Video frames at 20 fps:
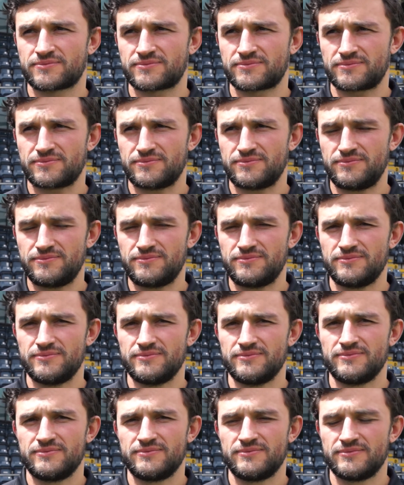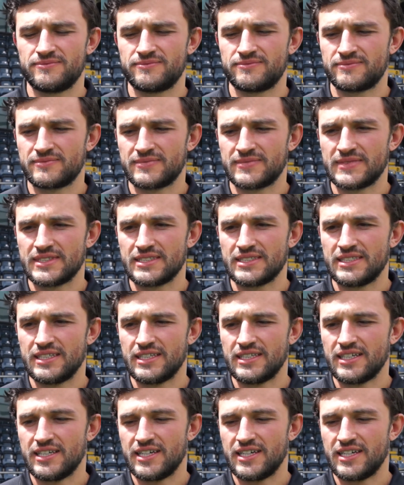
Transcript: Can you believe it's been 10 years at the club?